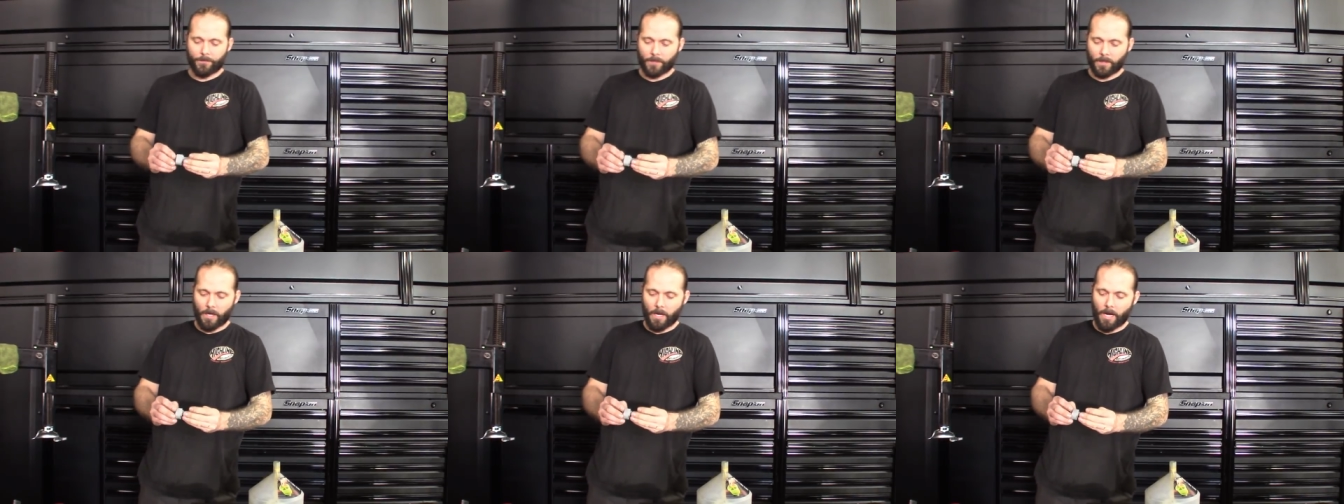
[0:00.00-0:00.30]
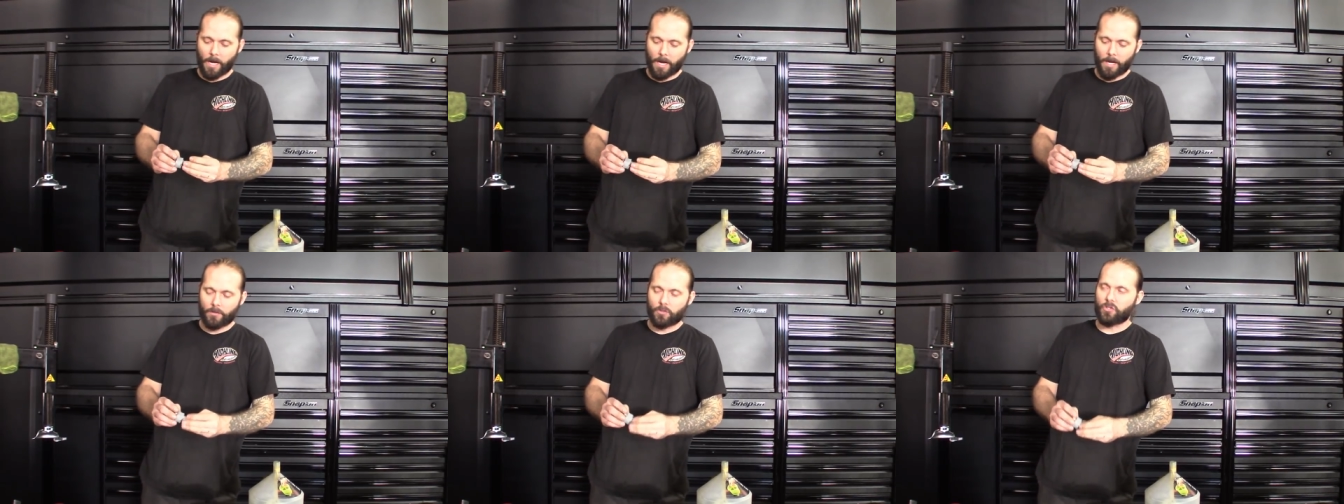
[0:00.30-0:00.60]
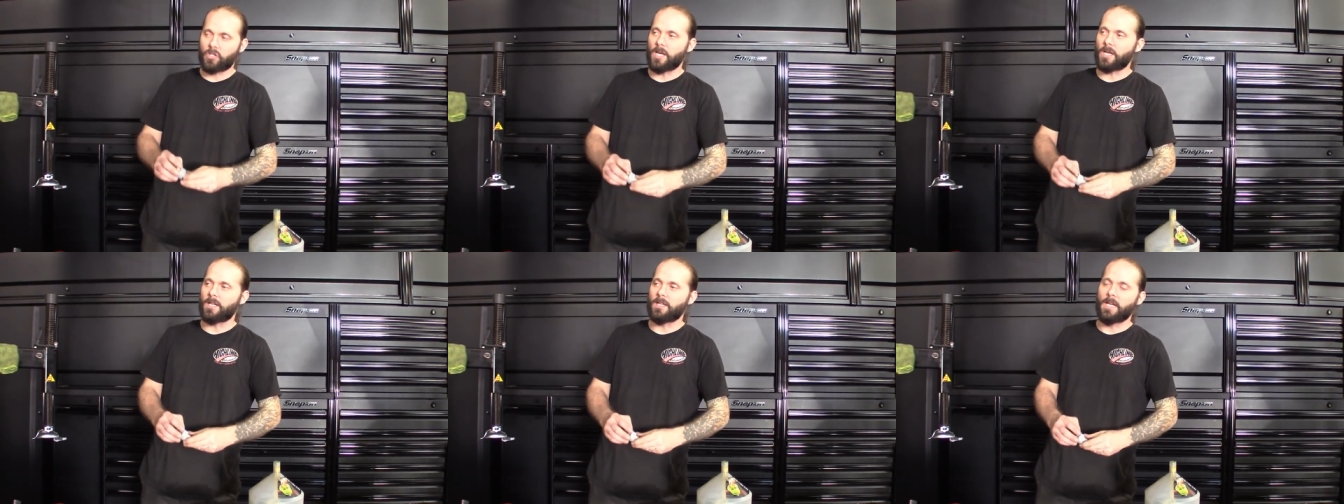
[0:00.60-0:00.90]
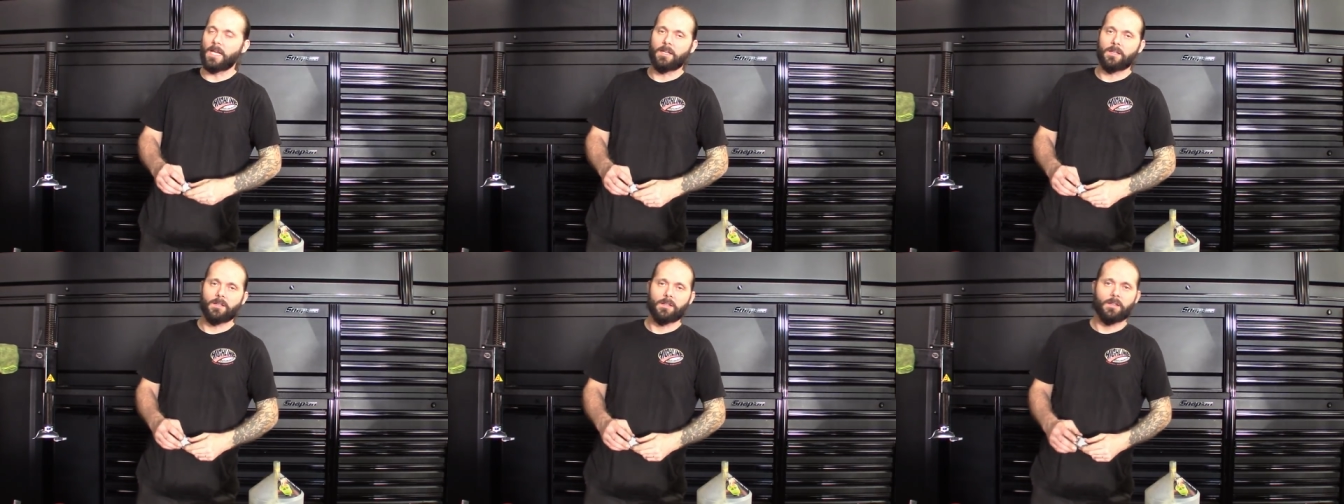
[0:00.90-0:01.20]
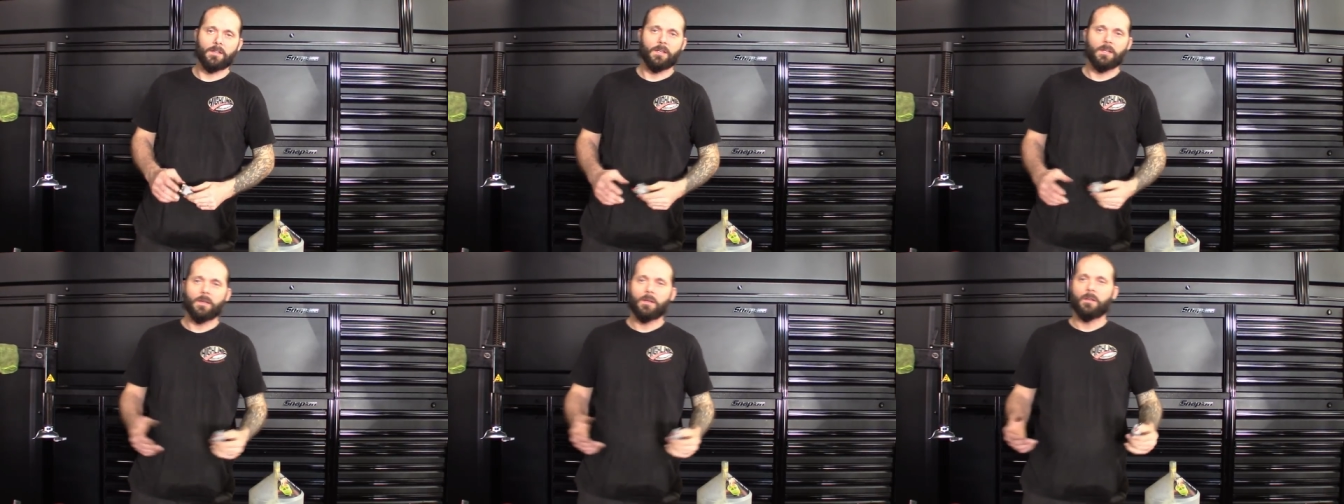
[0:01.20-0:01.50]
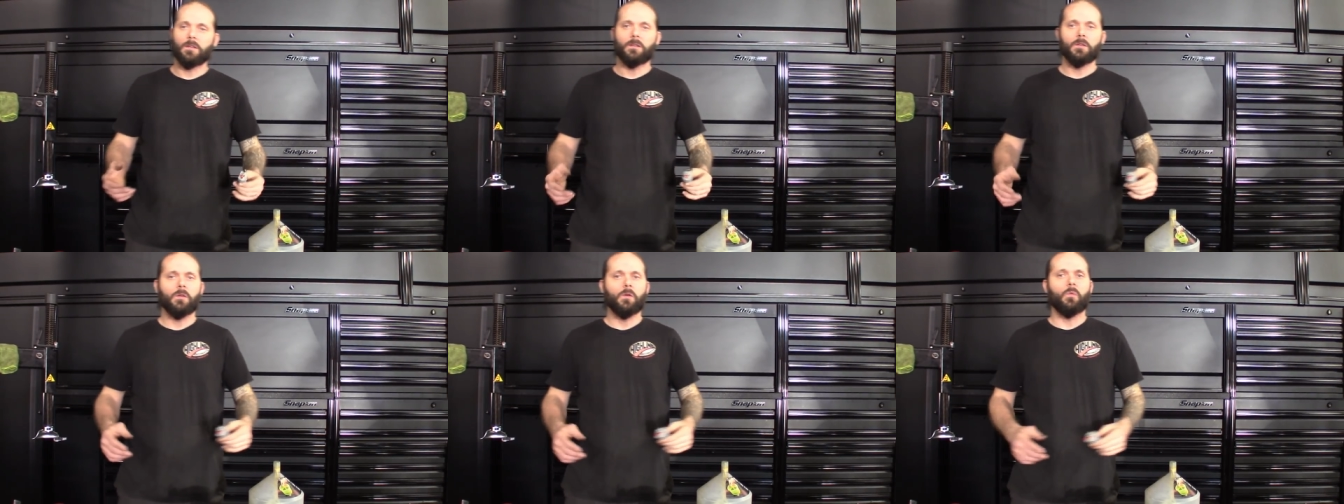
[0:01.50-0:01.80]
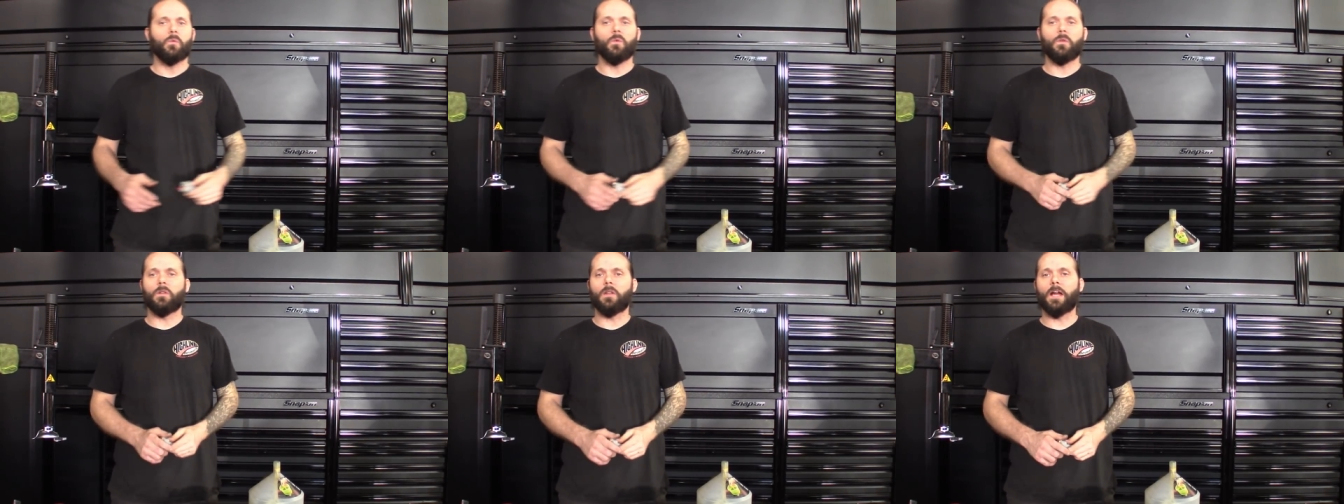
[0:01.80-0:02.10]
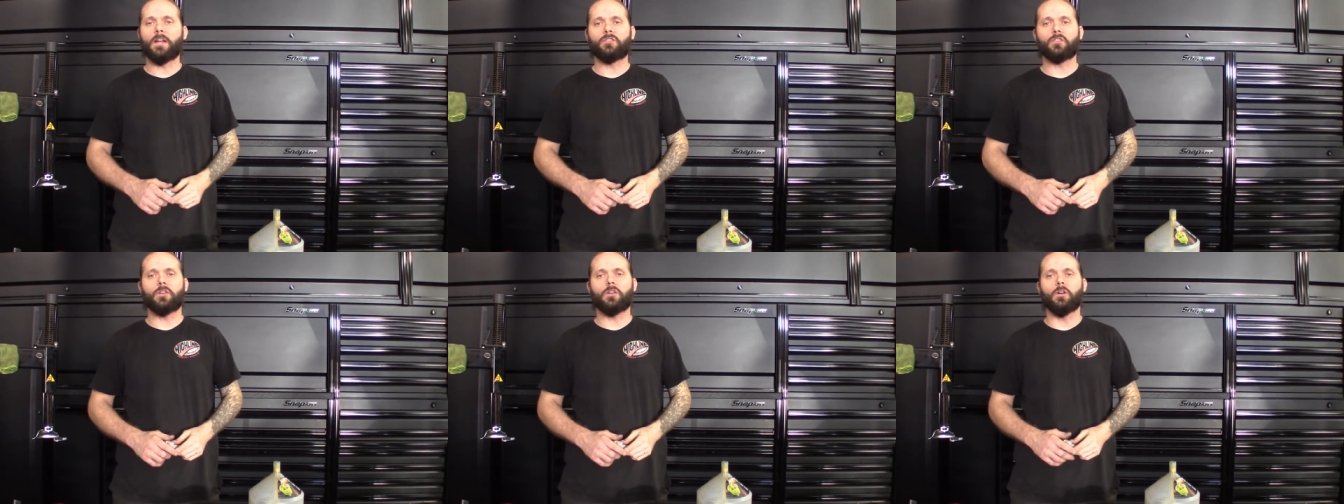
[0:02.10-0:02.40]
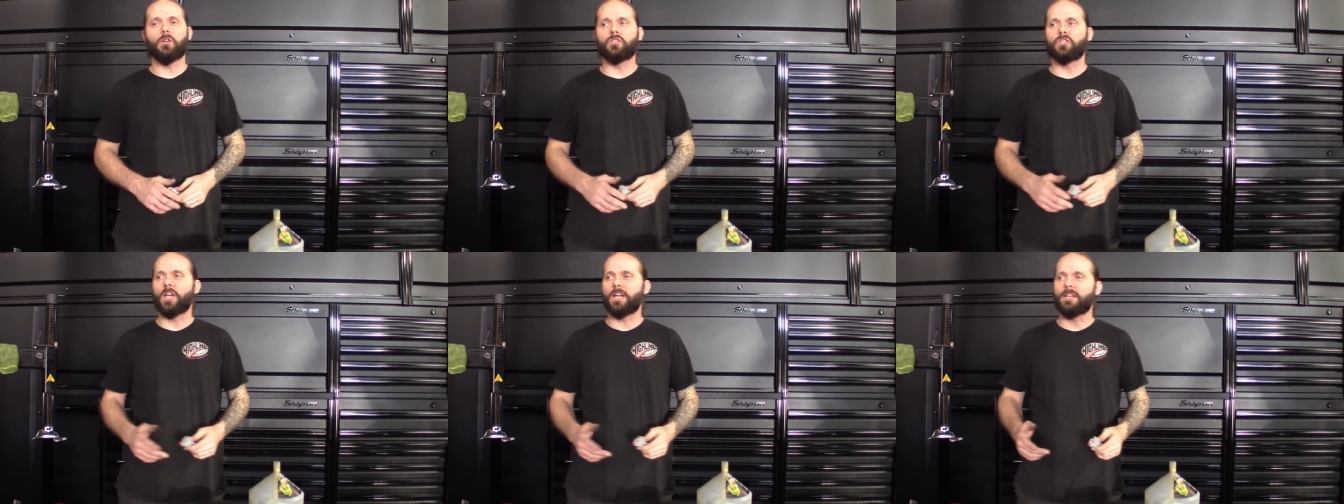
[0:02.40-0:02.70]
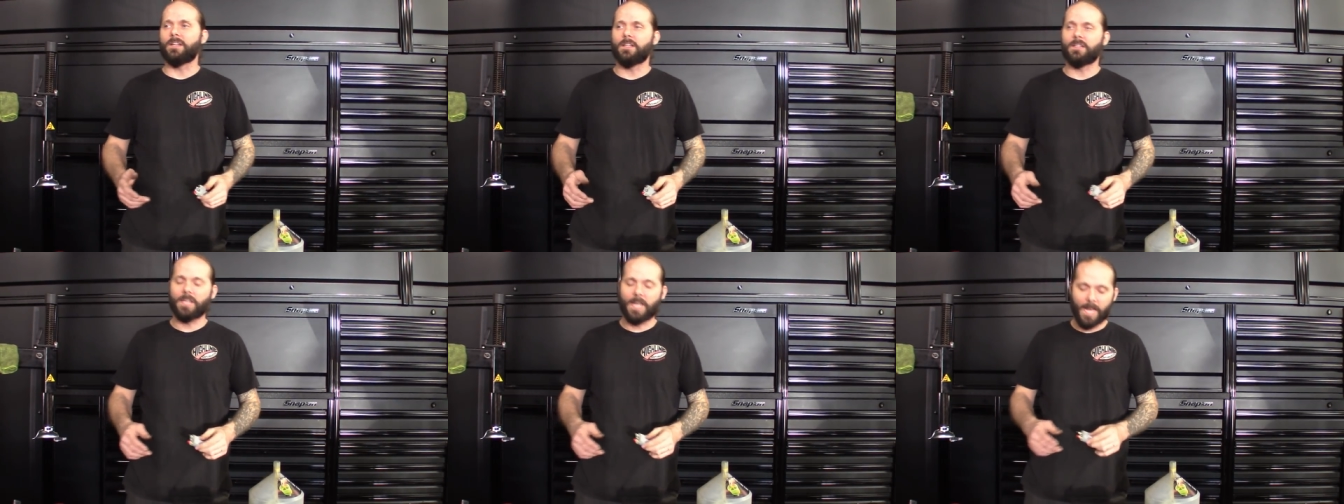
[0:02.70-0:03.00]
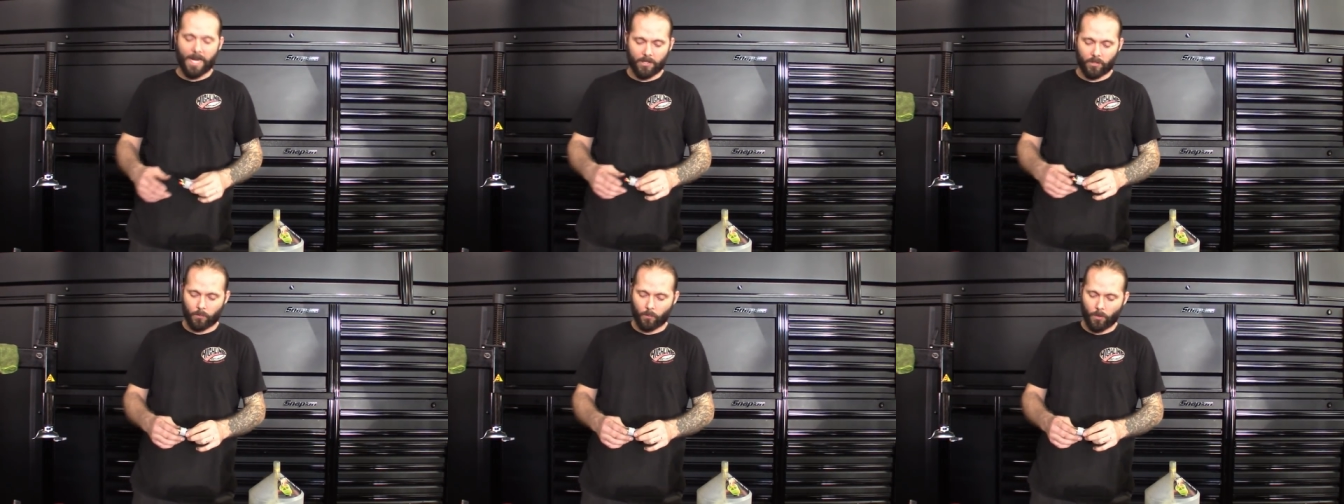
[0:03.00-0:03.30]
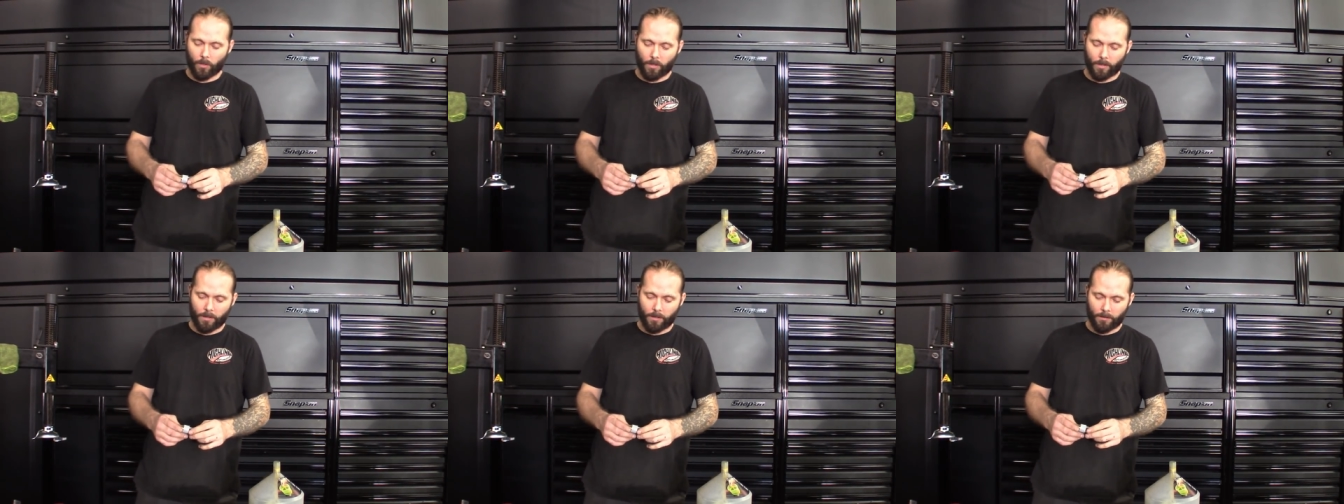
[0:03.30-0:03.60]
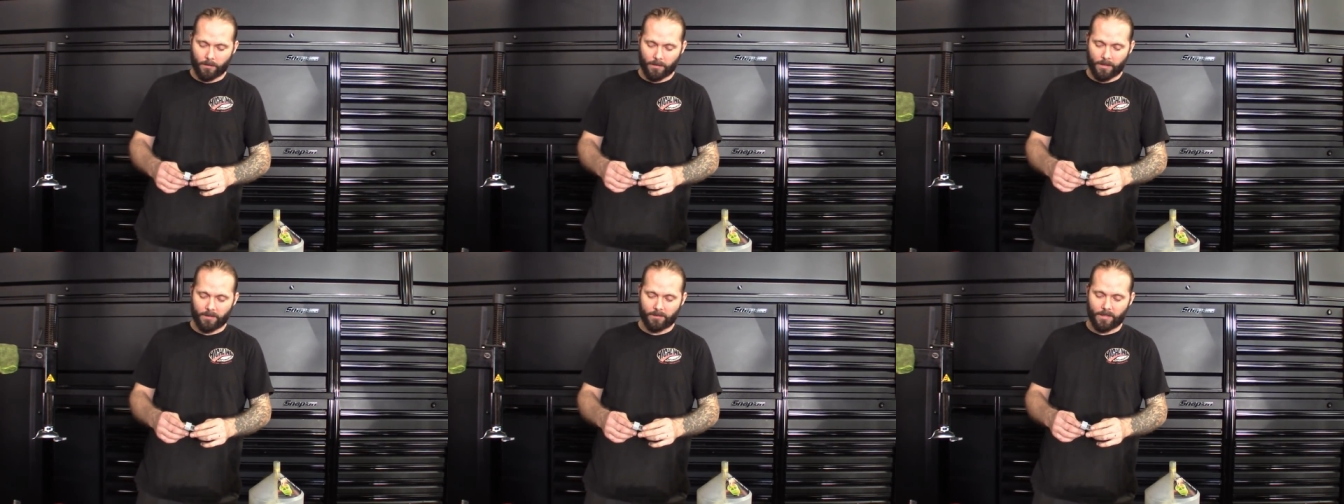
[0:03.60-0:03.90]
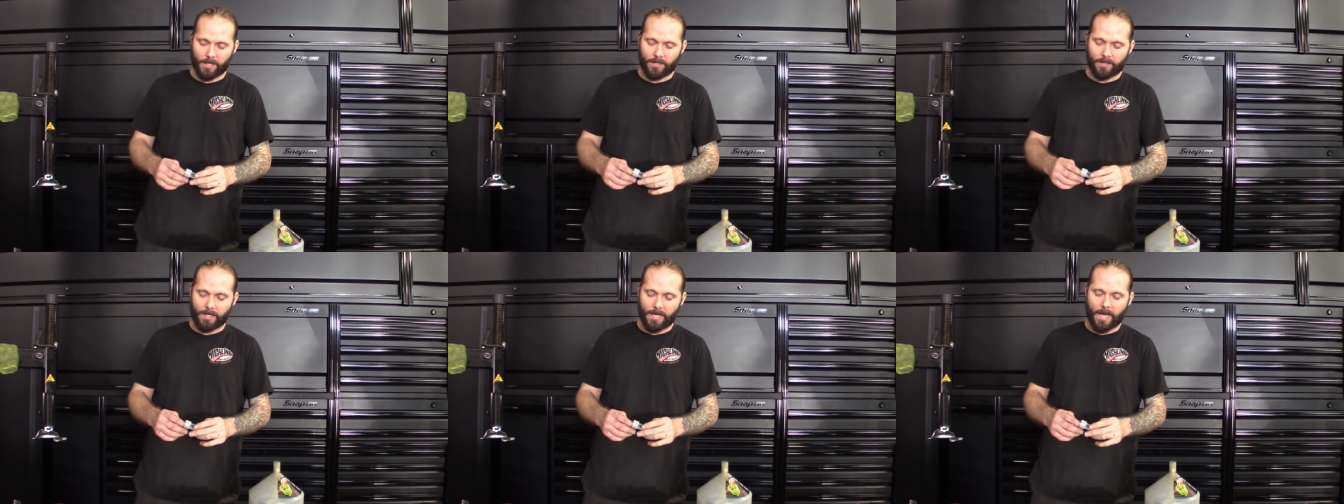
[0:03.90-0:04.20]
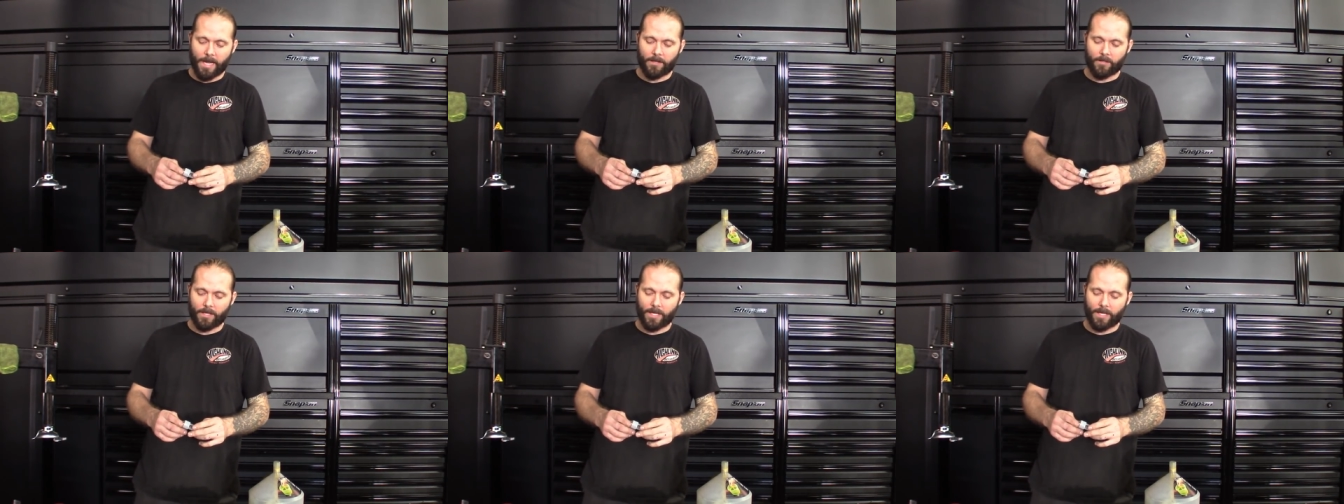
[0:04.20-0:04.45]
uh, checking the electrical, checking the dash work, things like that.